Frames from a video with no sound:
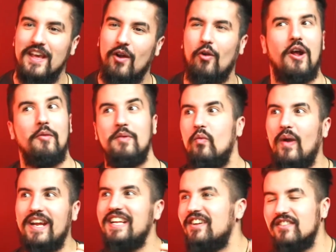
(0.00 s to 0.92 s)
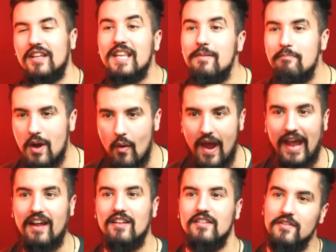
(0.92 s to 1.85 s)
or I'll be waiting in the limbo
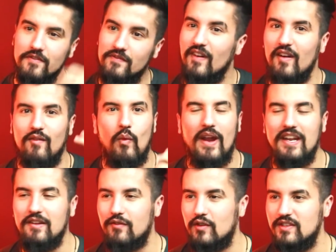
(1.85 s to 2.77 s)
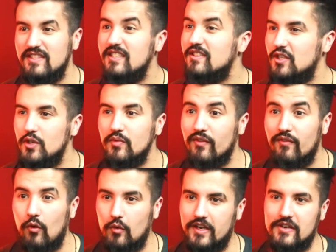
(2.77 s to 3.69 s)
hell of of waiting for a season two for
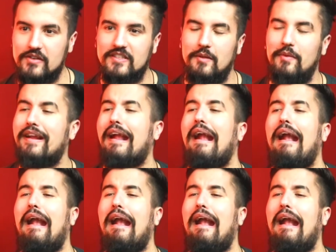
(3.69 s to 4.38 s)
four years, and I'm like,